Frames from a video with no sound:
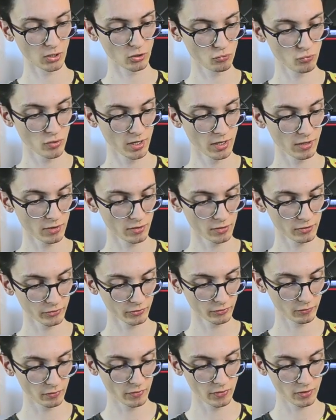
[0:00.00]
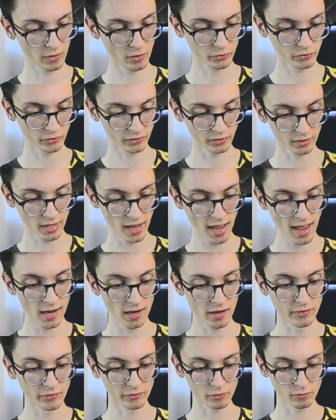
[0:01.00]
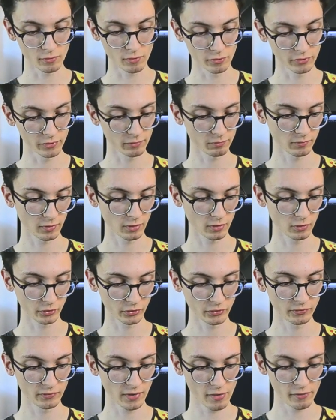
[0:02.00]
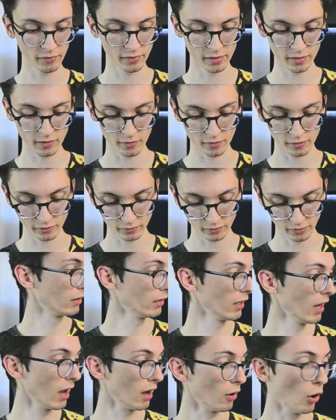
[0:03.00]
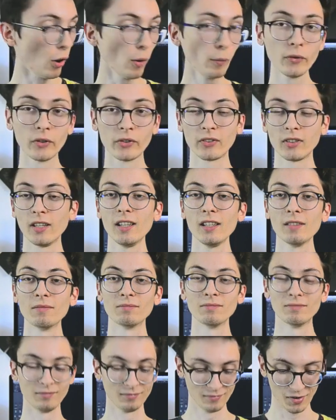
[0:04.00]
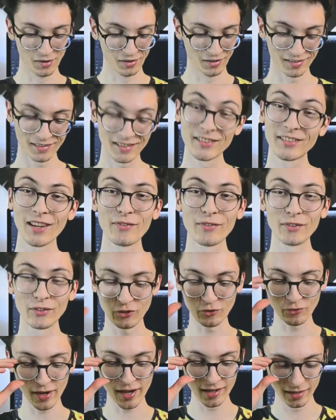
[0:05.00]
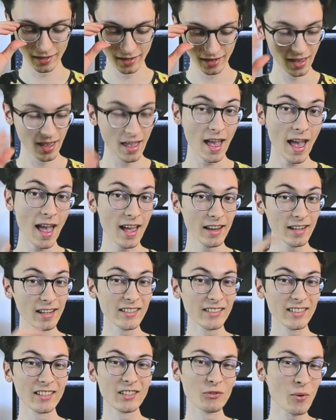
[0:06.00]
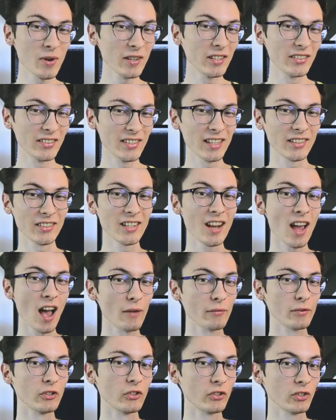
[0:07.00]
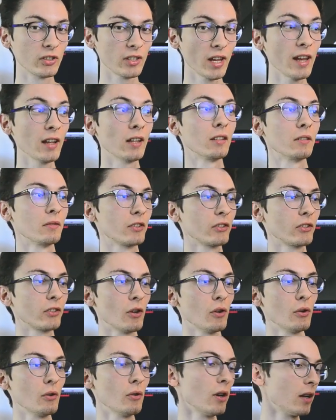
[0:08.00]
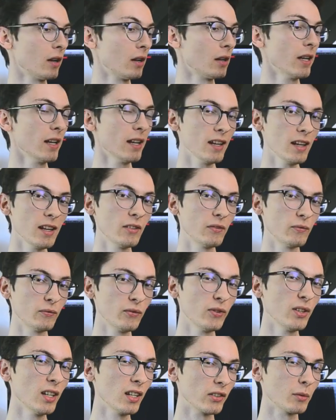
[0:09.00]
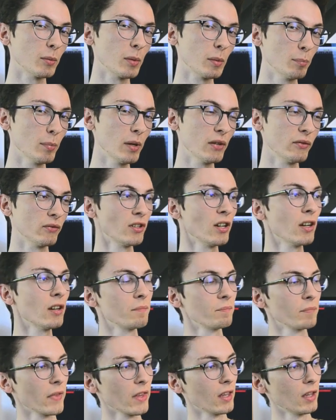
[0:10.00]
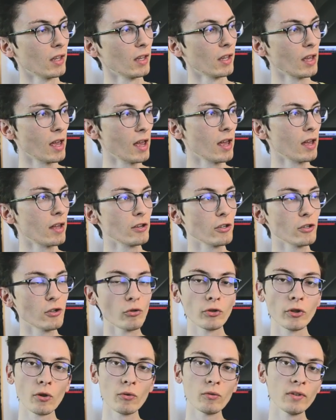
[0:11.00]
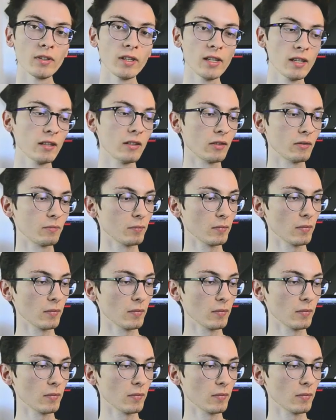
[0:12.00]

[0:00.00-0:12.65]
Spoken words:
Really nice with those Allen screws. Looks very nice. Yeah, obviously 7 string, and it's a 26.5-inch scale, so it feels a bit beefier, and you don't need